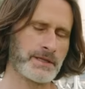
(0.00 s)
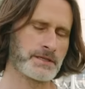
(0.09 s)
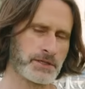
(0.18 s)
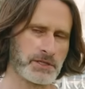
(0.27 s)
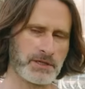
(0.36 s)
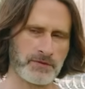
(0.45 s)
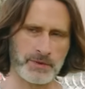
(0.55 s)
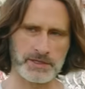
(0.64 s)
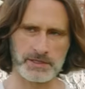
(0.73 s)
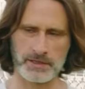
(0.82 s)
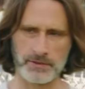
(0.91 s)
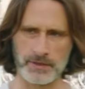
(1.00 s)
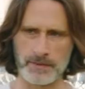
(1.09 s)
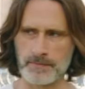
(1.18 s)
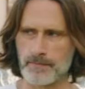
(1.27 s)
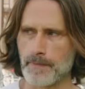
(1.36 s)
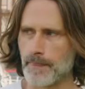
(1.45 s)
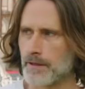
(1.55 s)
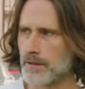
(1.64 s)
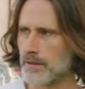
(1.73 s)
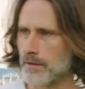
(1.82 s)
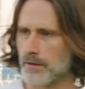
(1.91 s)
lots of different ways to deal with it.
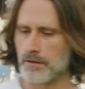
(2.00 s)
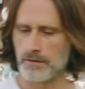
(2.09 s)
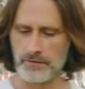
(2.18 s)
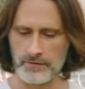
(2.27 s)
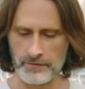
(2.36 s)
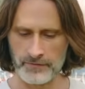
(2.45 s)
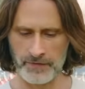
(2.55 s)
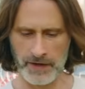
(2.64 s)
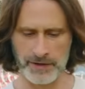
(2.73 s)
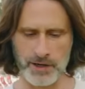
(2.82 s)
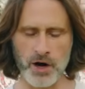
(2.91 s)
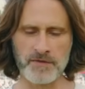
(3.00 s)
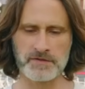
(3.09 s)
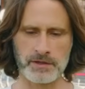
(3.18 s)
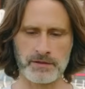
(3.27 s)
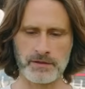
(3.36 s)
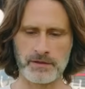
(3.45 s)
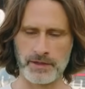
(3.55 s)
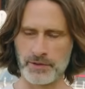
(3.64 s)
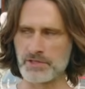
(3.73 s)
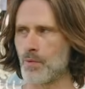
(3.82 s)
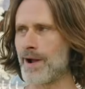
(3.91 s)
Very often
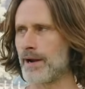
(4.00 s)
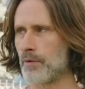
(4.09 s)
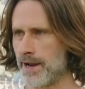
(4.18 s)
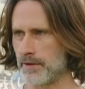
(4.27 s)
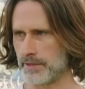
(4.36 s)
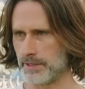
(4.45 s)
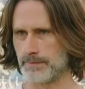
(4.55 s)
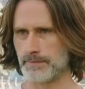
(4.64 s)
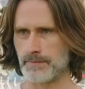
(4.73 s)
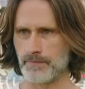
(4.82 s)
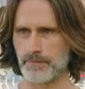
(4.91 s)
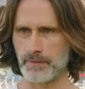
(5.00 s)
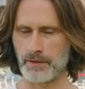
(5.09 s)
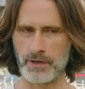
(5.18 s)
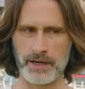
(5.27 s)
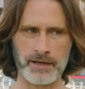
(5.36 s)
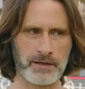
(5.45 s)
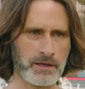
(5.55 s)
there is a way around it, right?